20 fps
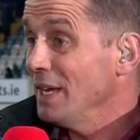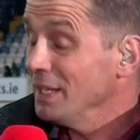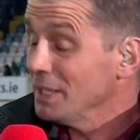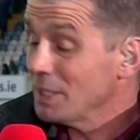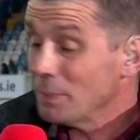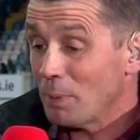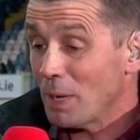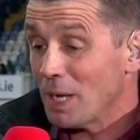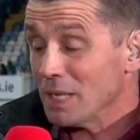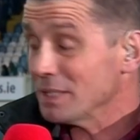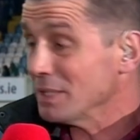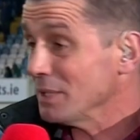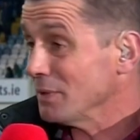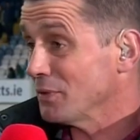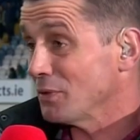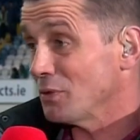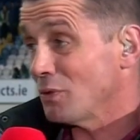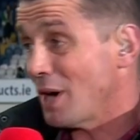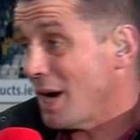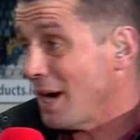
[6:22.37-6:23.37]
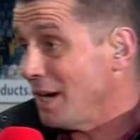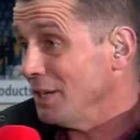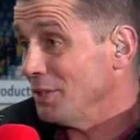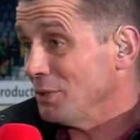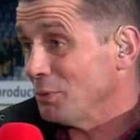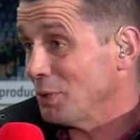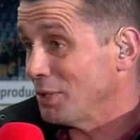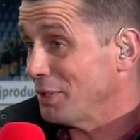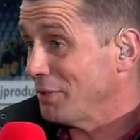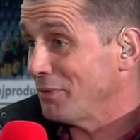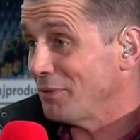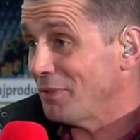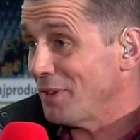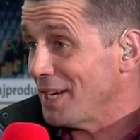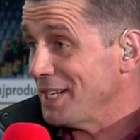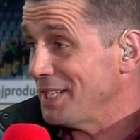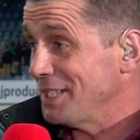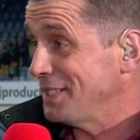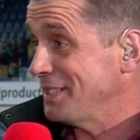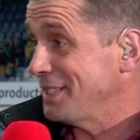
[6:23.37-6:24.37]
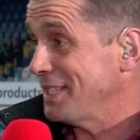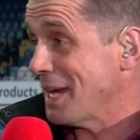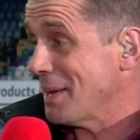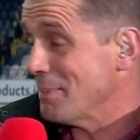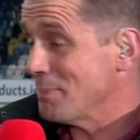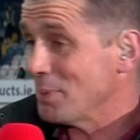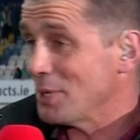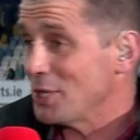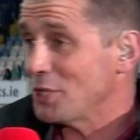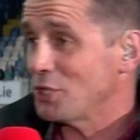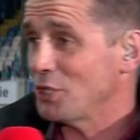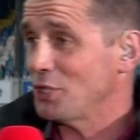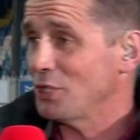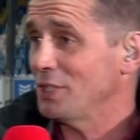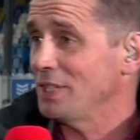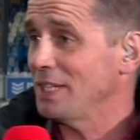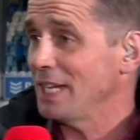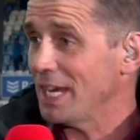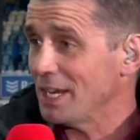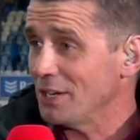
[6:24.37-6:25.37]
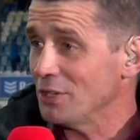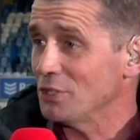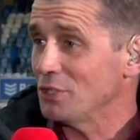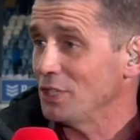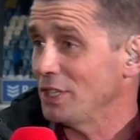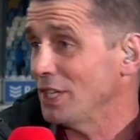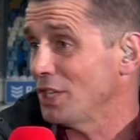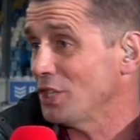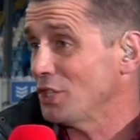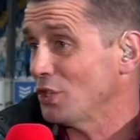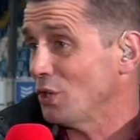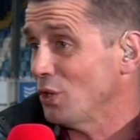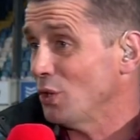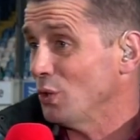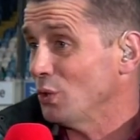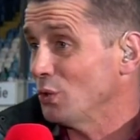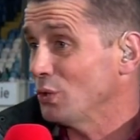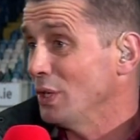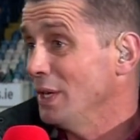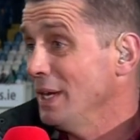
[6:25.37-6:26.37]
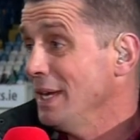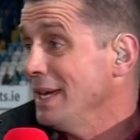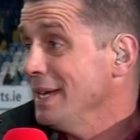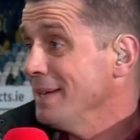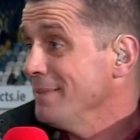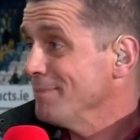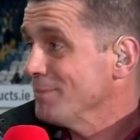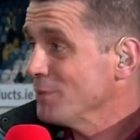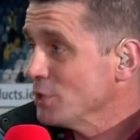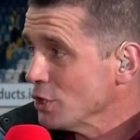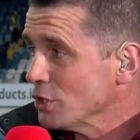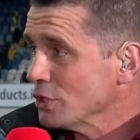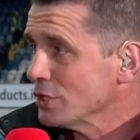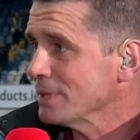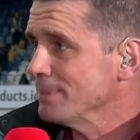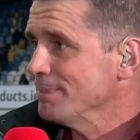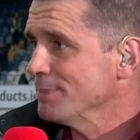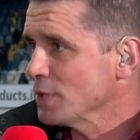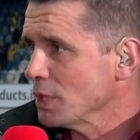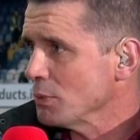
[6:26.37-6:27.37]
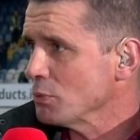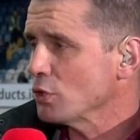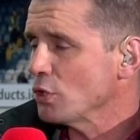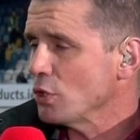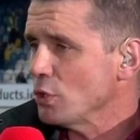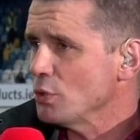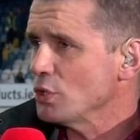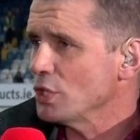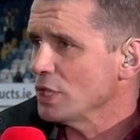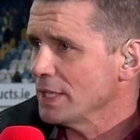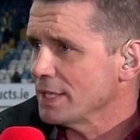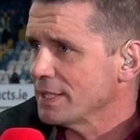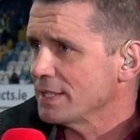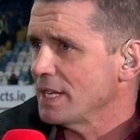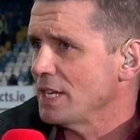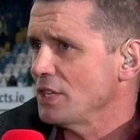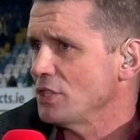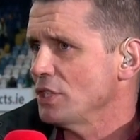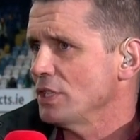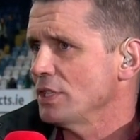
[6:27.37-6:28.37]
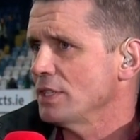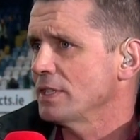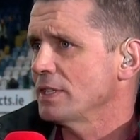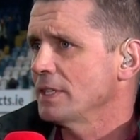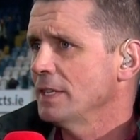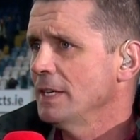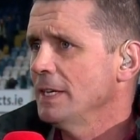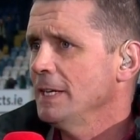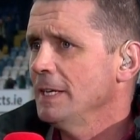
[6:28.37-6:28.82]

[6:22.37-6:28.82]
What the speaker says: The positives for Ireland were the fight, the ambition, the energy they showed, just some crucial decisions.